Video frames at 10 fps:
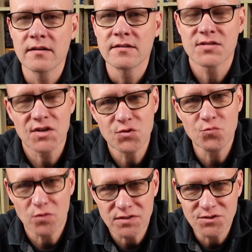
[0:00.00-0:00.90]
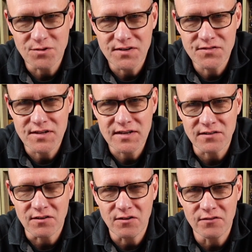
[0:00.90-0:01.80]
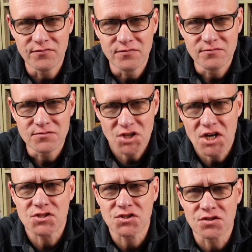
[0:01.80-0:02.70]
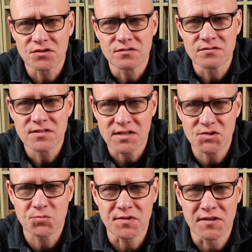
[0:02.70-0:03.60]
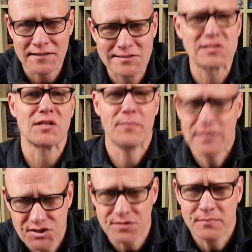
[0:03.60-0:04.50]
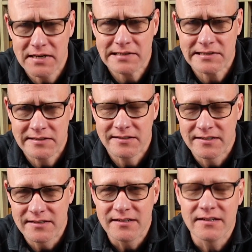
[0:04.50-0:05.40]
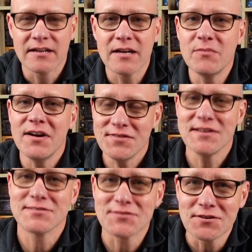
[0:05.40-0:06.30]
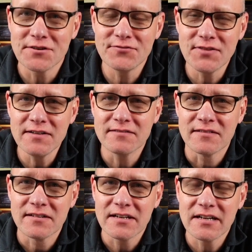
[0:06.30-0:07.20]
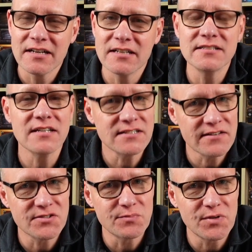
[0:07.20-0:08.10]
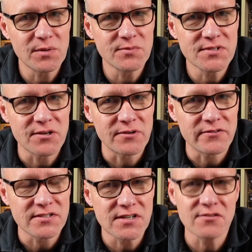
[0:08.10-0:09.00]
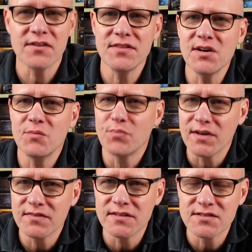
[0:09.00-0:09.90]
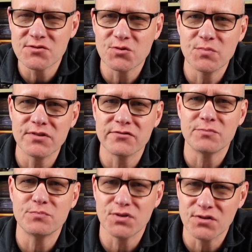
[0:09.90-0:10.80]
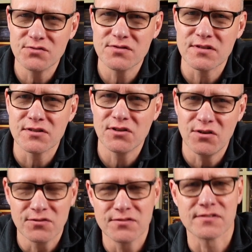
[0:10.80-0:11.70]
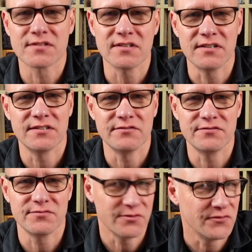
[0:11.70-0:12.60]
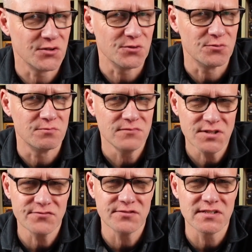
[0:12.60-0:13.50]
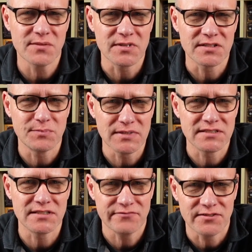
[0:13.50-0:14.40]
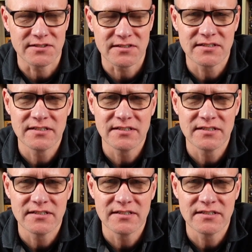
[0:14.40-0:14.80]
So what do I think of Tusk? Tusk with an exclamation mark. I think it's a lot of fun. It does have some problems, however, so I think I'll break this into a bit of a pros and cons kind of review, just for something a bit different.